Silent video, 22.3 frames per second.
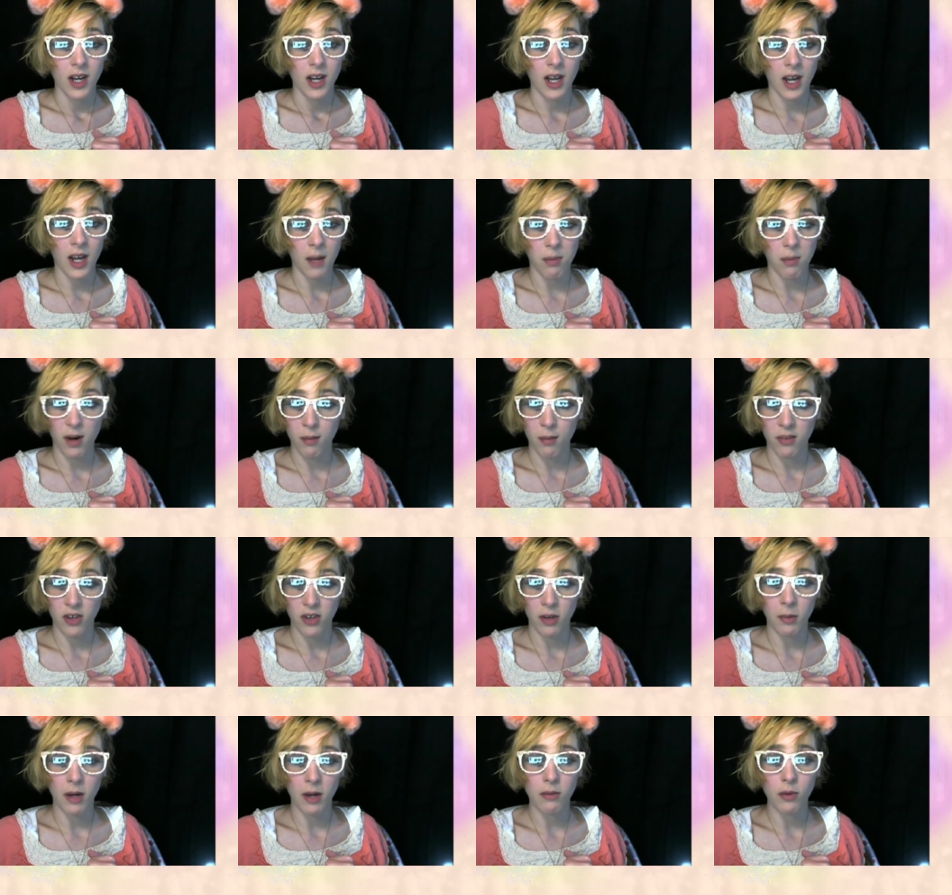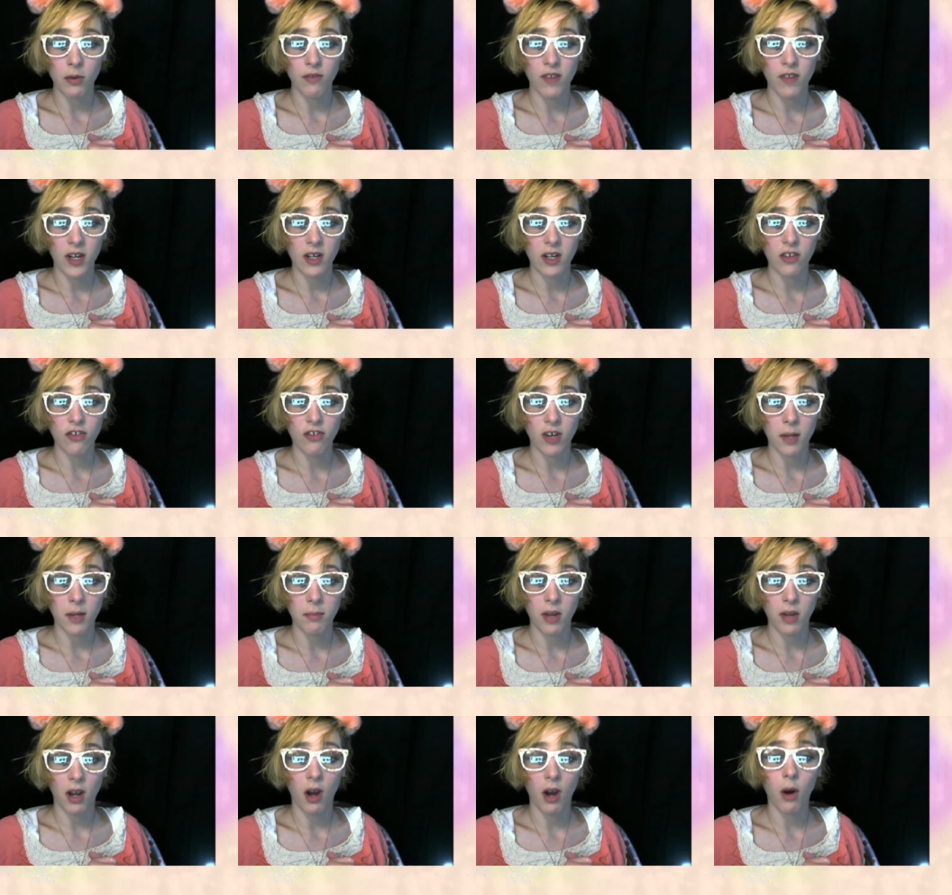and I promised him I would find a
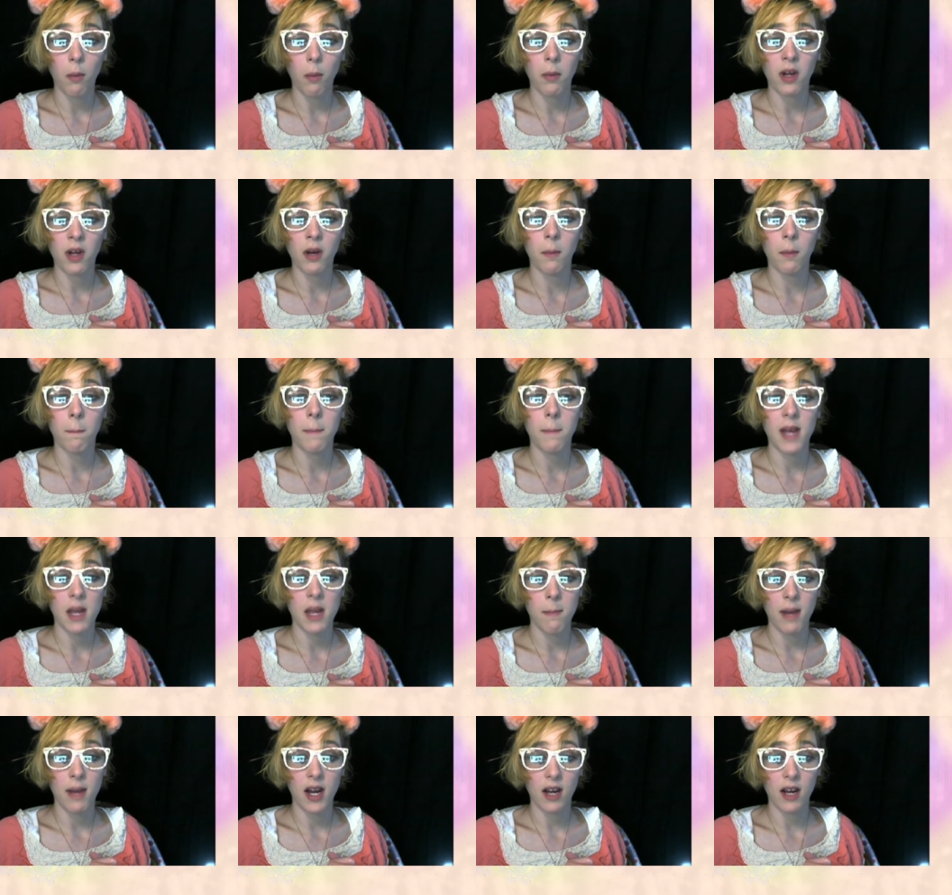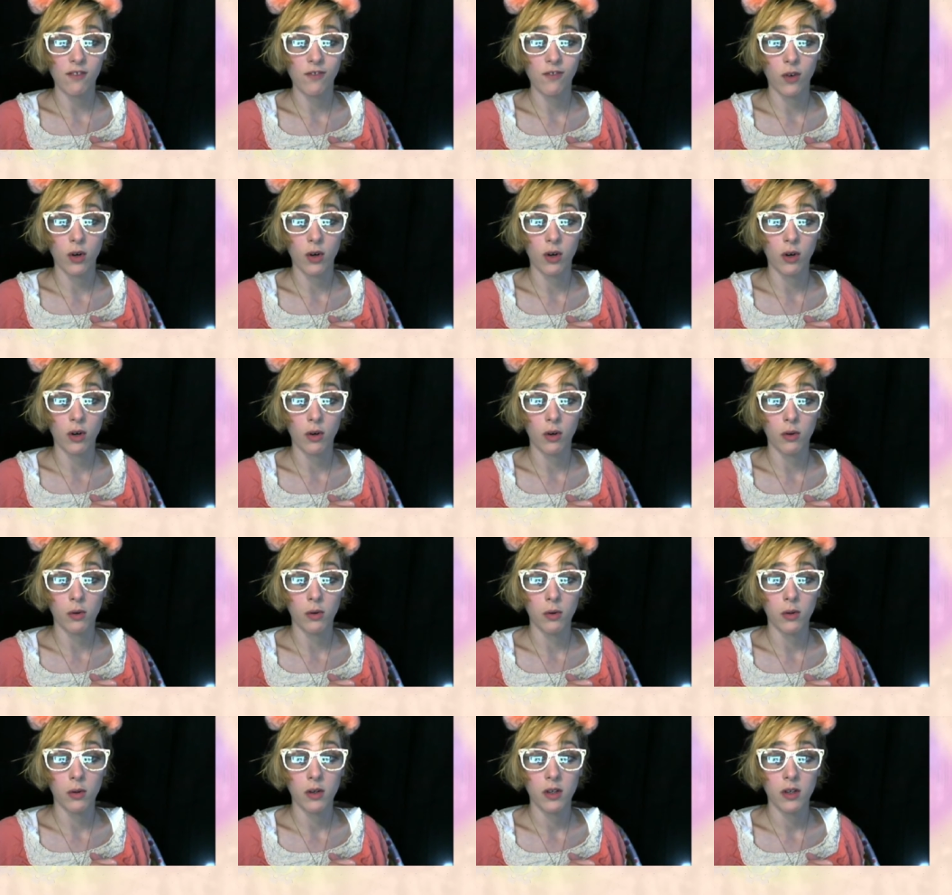job to help him pay back
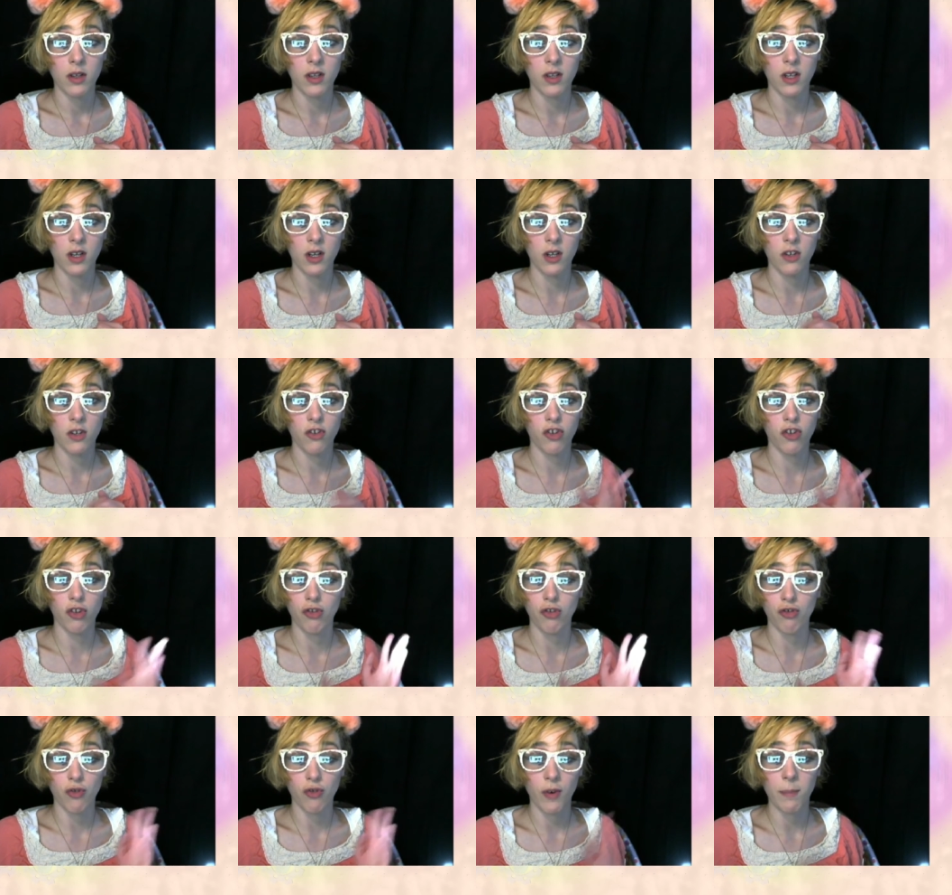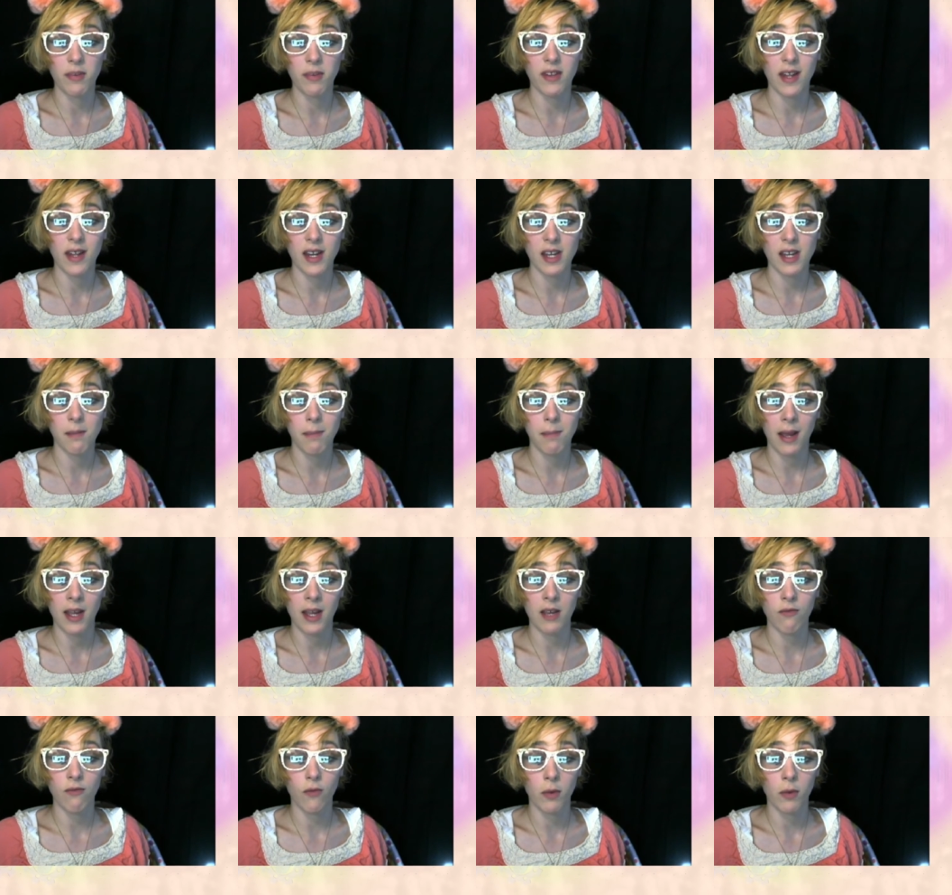for the two trips that he
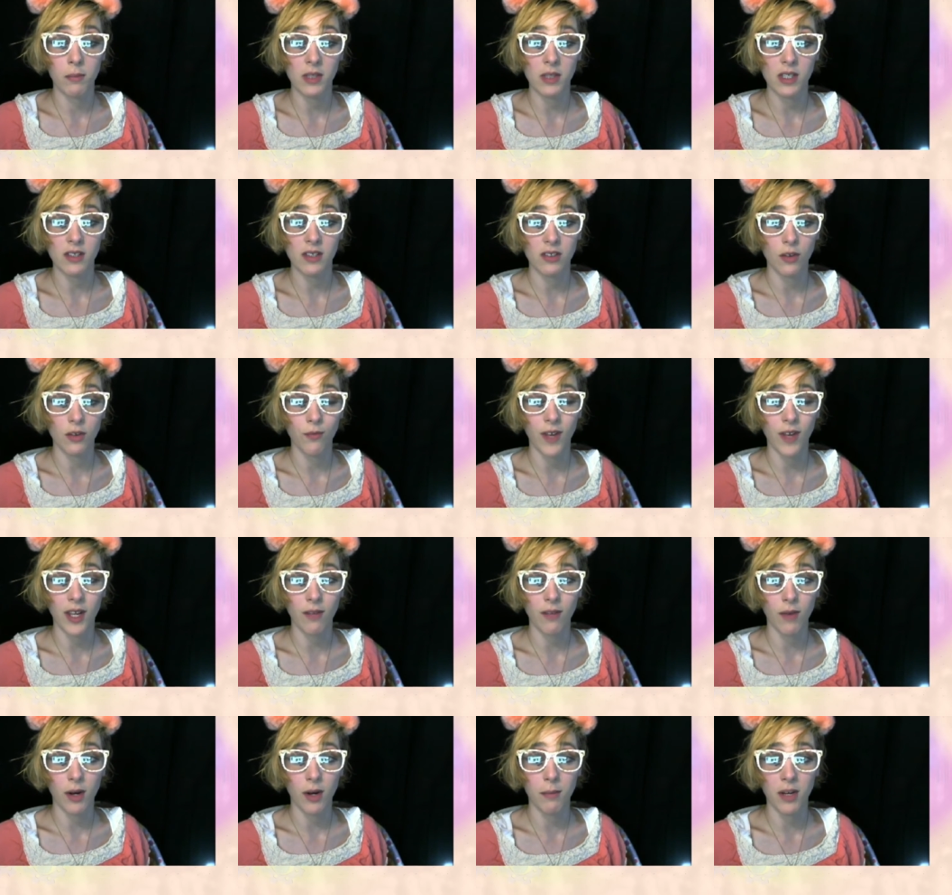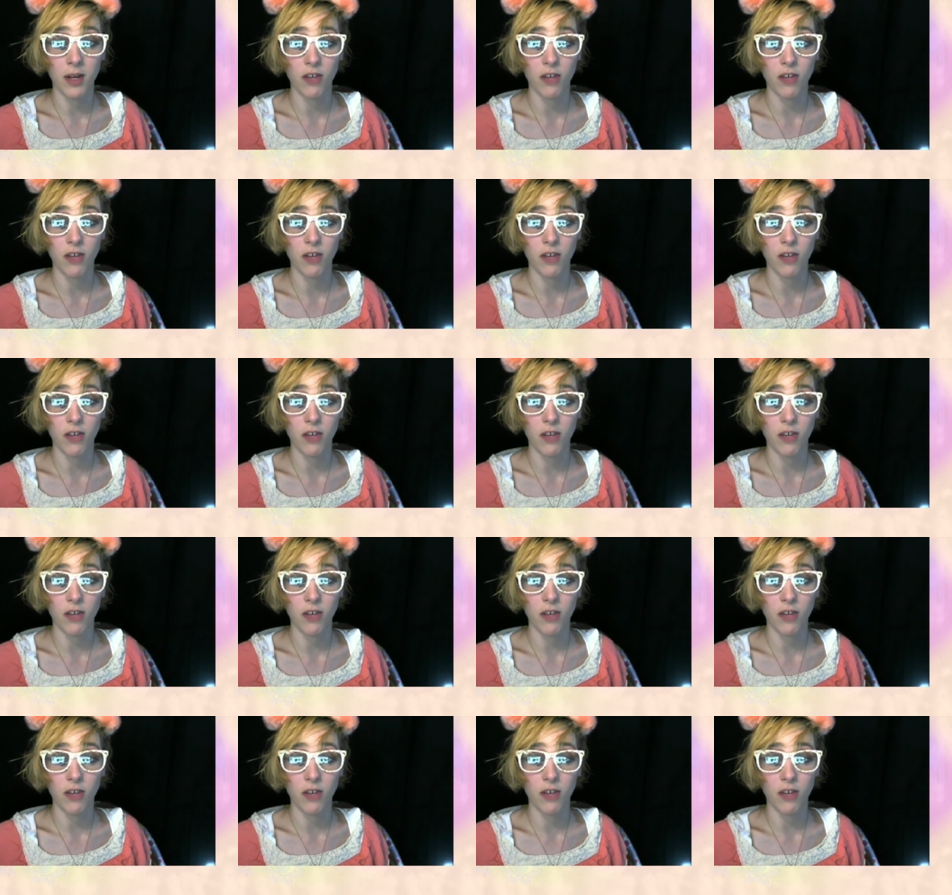paid for me, so thank you very